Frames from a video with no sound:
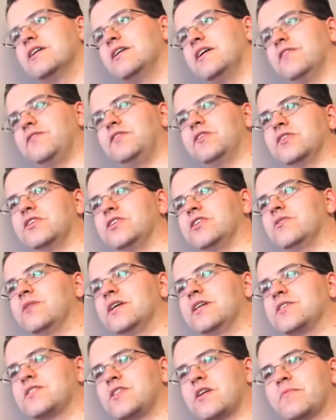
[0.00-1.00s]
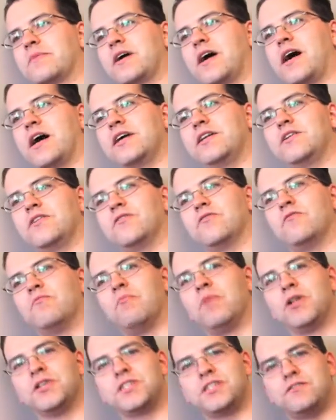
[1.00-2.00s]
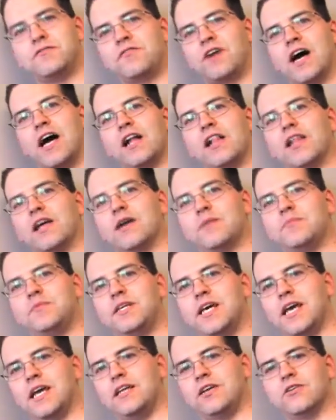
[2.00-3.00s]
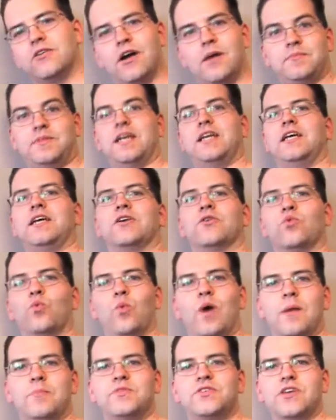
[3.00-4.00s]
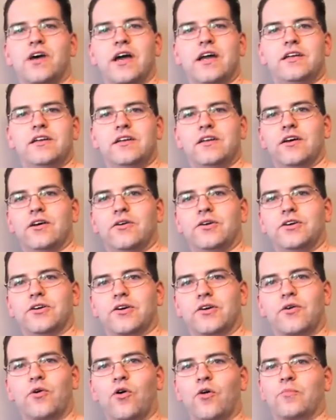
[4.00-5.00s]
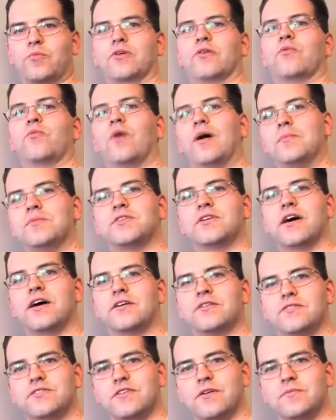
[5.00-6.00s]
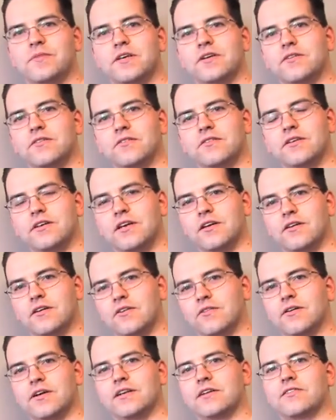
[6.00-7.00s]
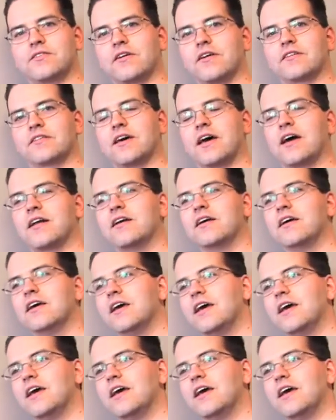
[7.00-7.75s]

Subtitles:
If you're doing some kind of multi-file update, you're updating your website, your corporate website or something horrendous like that,